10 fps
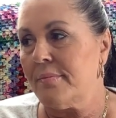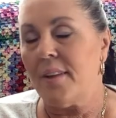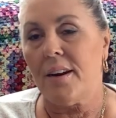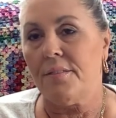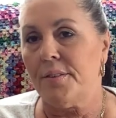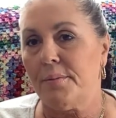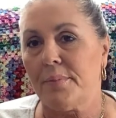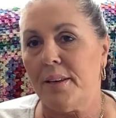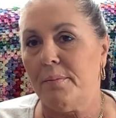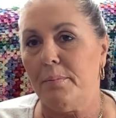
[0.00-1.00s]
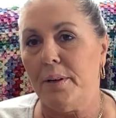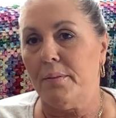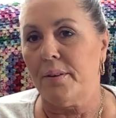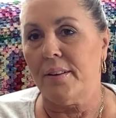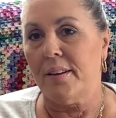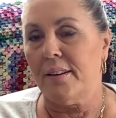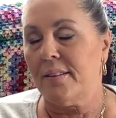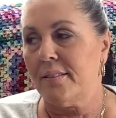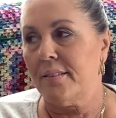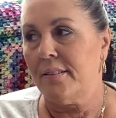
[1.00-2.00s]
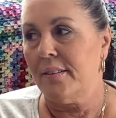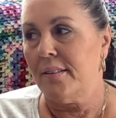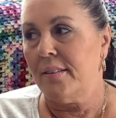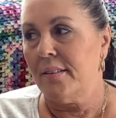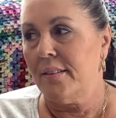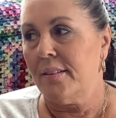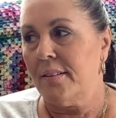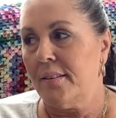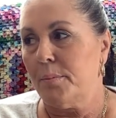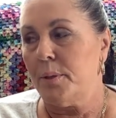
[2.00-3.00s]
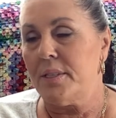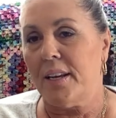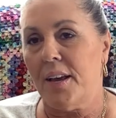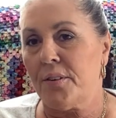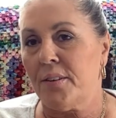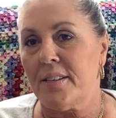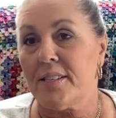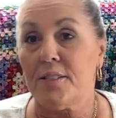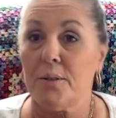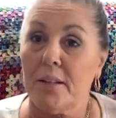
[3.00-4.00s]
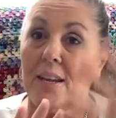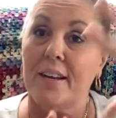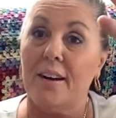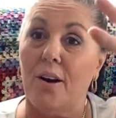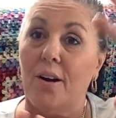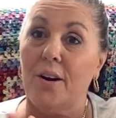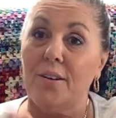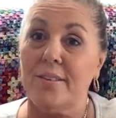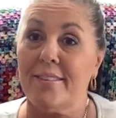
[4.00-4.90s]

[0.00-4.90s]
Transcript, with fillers: none of them can be really put together unless I do it like in an art